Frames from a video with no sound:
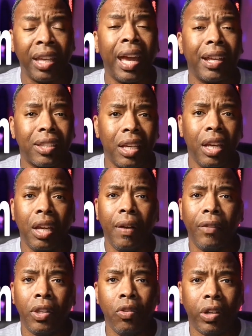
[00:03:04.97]
Yes,
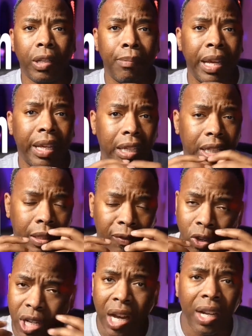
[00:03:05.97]
you can if
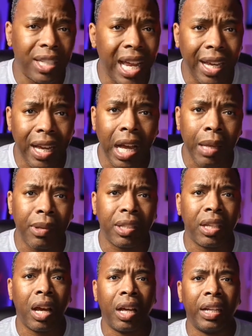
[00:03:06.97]
you contact
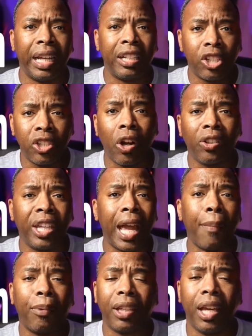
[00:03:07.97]
Amazon and start the
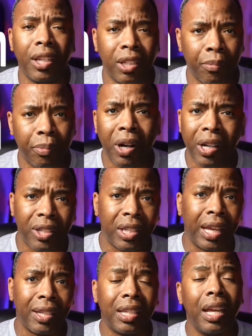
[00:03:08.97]
application
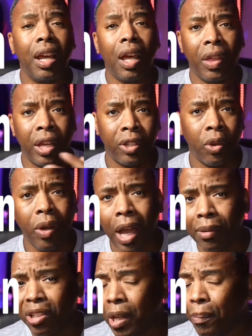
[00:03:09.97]
process, they do
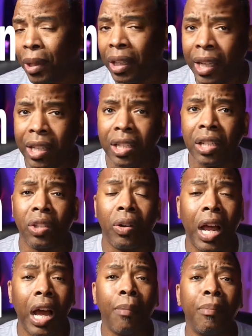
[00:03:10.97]
have stipulations
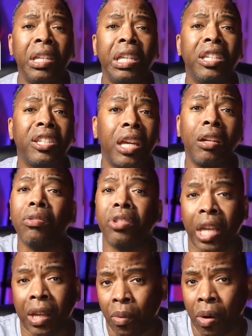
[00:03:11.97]
on how many sales
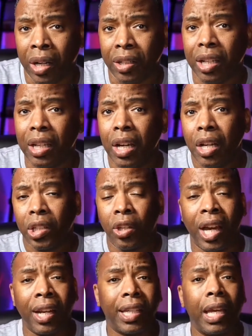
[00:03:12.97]
they want. So
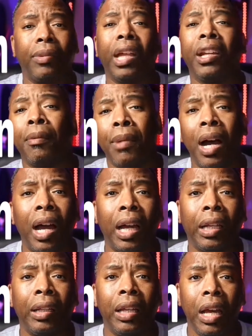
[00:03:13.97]
you got to keep that in
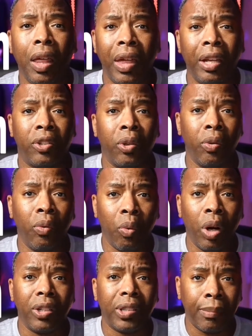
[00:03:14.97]
mind. They do
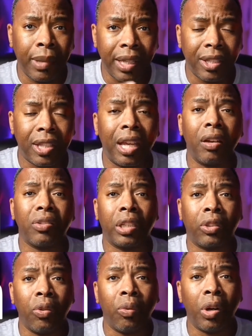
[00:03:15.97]
want to make sales. They
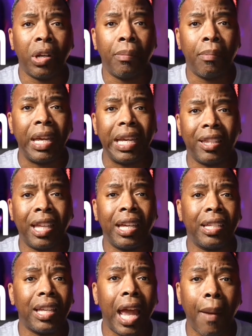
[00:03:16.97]
do want to make
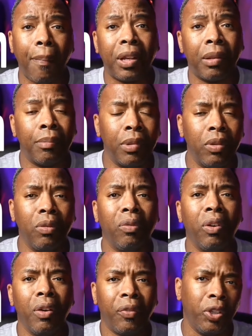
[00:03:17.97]
things happen and move
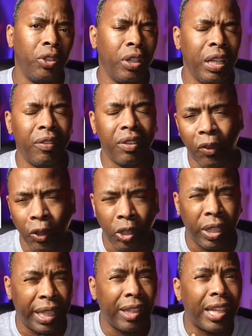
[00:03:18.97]
for you
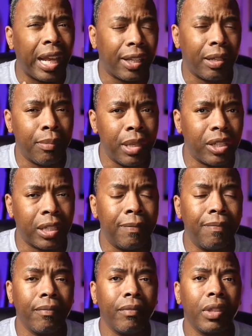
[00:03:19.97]
to get that commission.